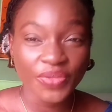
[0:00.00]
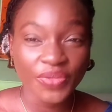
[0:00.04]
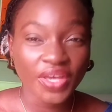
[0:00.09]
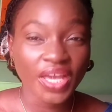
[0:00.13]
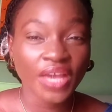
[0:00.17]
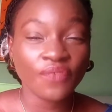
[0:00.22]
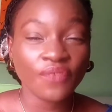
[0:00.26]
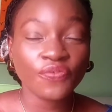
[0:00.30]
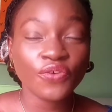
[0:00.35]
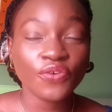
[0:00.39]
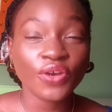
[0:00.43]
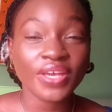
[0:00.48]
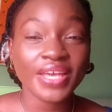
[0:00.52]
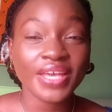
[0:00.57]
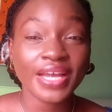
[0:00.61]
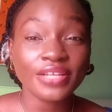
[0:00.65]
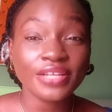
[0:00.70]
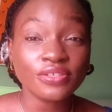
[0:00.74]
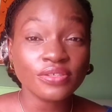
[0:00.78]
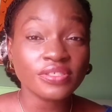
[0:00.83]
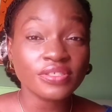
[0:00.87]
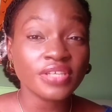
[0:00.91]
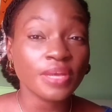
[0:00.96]
If you're
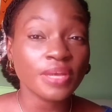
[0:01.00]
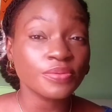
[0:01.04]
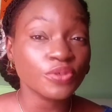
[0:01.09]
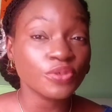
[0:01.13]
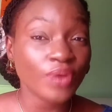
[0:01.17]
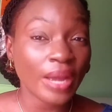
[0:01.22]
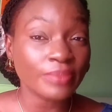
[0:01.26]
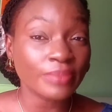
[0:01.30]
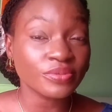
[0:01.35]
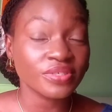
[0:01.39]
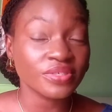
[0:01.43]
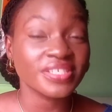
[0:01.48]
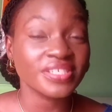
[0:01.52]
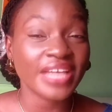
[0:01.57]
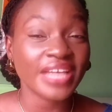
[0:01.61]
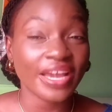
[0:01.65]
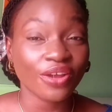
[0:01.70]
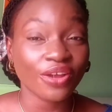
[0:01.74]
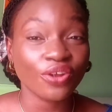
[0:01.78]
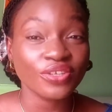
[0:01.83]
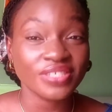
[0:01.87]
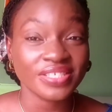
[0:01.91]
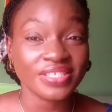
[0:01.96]
yet to subscribe to the
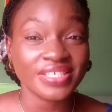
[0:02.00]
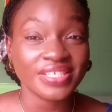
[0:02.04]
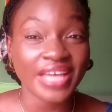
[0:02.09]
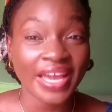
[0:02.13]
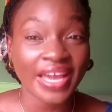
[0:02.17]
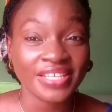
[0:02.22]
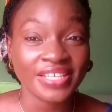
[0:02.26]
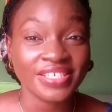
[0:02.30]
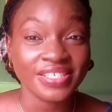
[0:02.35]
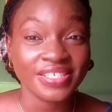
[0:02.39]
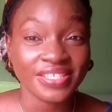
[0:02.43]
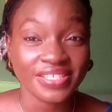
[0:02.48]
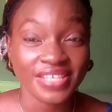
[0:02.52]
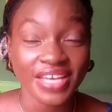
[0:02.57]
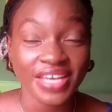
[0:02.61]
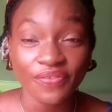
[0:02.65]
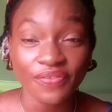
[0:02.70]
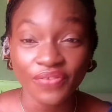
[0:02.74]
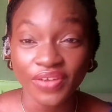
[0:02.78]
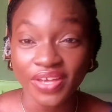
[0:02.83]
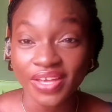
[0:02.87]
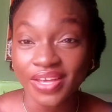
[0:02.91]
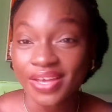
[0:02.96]
Psychologist NG
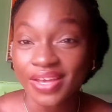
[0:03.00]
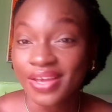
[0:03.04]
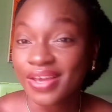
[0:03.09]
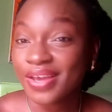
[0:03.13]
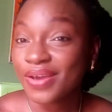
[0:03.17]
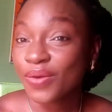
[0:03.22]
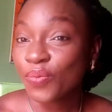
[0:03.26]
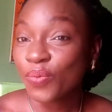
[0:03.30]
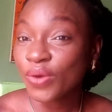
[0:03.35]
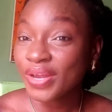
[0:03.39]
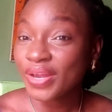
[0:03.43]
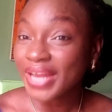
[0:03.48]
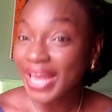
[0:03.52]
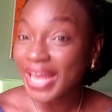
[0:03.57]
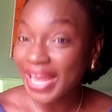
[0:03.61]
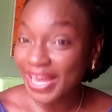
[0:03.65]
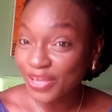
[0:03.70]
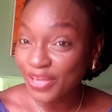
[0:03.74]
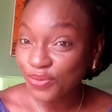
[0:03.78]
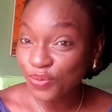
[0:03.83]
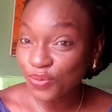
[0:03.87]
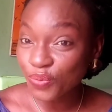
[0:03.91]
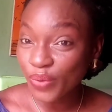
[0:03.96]
TV, what are
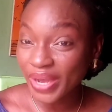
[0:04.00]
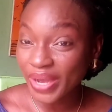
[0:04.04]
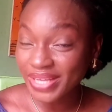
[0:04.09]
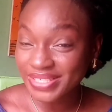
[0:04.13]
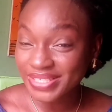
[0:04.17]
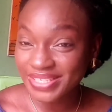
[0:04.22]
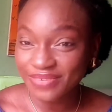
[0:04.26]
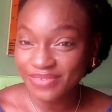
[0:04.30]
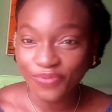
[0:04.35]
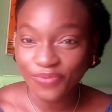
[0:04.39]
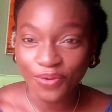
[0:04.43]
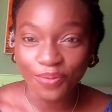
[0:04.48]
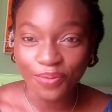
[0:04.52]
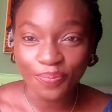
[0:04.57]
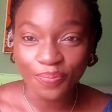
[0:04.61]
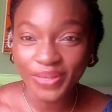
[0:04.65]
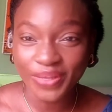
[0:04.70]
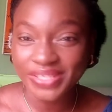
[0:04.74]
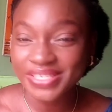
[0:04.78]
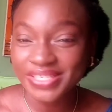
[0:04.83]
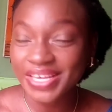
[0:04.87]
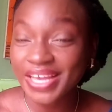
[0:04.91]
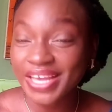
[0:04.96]
you waiting for?
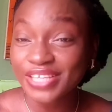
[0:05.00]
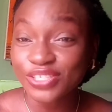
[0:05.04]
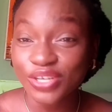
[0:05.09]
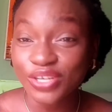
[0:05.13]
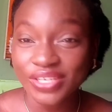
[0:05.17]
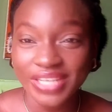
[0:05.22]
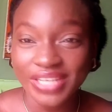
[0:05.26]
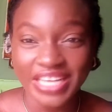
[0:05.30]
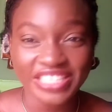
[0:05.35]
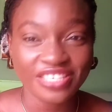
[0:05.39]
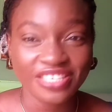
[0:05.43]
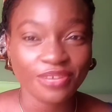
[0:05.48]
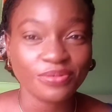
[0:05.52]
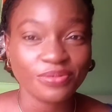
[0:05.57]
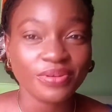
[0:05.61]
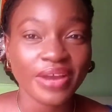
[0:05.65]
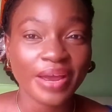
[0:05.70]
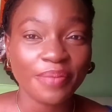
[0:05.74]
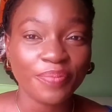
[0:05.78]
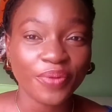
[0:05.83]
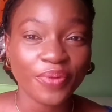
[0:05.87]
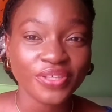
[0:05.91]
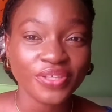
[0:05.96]
Please hit on that
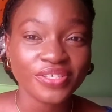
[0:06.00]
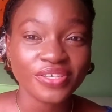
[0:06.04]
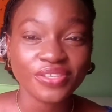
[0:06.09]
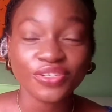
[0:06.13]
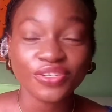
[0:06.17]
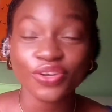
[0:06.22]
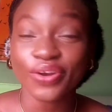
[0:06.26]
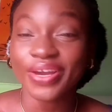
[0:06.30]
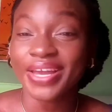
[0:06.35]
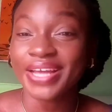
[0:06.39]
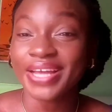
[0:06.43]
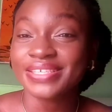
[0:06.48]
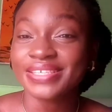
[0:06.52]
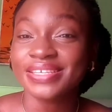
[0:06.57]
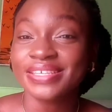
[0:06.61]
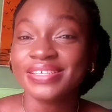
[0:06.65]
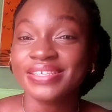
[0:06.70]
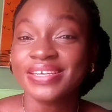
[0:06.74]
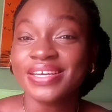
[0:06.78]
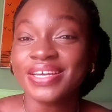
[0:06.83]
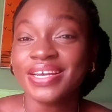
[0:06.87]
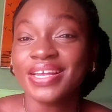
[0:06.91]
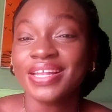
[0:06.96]
subscribe button. You're getting
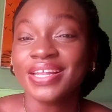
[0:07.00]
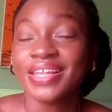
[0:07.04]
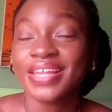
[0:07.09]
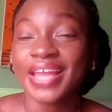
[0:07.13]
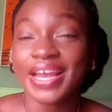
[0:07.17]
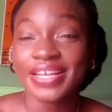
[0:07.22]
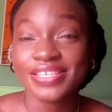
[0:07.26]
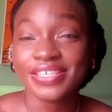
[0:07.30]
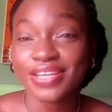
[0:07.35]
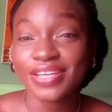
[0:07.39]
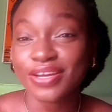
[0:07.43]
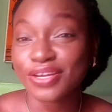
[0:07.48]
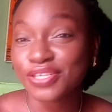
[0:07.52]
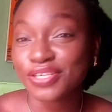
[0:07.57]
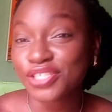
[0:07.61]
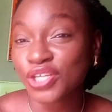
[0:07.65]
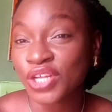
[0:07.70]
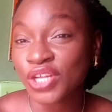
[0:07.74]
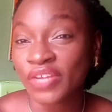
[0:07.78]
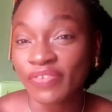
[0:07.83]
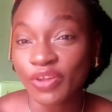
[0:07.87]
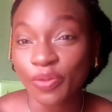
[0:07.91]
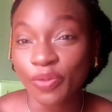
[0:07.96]
lectures
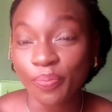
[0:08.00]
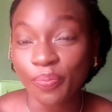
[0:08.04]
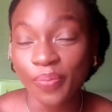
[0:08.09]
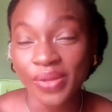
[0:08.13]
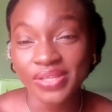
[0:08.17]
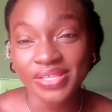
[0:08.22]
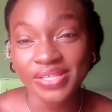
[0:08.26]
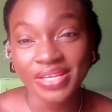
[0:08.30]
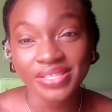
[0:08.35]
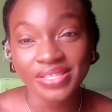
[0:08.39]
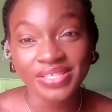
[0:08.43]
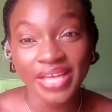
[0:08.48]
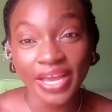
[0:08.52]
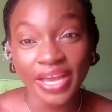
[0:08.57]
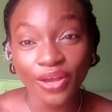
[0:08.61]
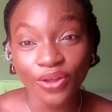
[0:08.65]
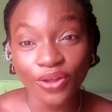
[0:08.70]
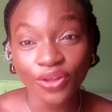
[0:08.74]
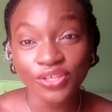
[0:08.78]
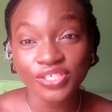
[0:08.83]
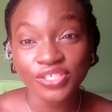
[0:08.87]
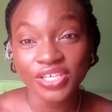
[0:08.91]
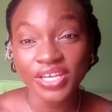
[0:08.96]
on developmental
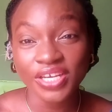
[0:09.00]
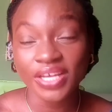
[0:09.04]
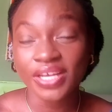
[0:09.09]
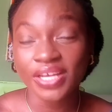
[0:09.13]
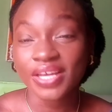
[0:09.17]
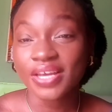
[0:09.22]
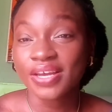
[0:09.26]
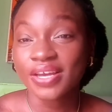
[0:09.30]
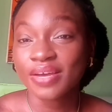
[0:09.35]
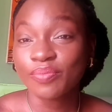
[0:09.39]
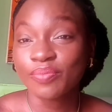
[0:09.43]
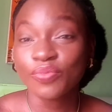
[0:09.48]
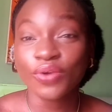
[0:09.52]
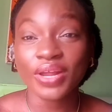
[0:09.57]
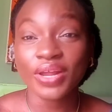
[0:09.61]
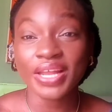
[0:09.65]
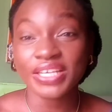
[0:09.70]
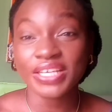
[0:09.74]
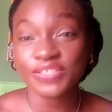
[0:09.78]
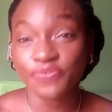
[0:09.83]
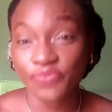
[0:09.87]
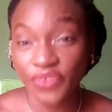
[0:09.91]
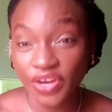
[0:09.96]
psychology more or
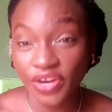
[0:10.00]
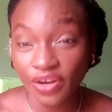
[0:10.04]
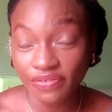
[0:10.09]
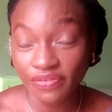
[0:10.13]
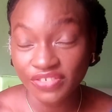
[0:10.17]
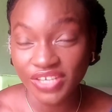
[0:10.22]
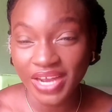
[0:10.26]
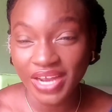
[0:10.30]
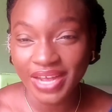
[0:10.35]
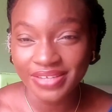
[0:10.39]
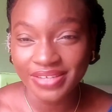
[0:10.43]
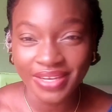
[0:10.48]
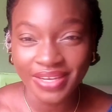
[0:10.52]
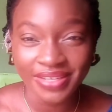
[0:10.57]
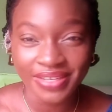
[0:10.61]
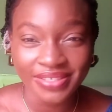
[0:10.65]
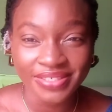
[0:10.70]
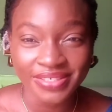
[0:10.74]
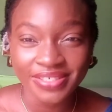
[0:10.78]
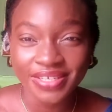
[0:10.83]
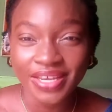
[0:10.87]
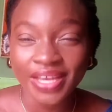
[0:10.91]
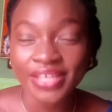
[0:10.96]
less free of charge,
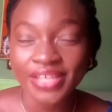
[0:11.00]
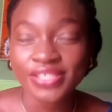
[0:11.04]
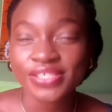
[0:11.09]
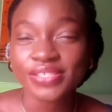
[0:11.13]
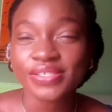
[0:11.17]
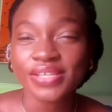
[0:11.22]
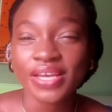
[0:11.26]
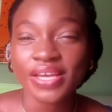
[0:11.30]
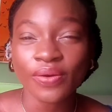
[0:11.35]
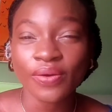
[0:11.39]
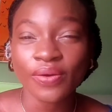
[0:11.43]
and it's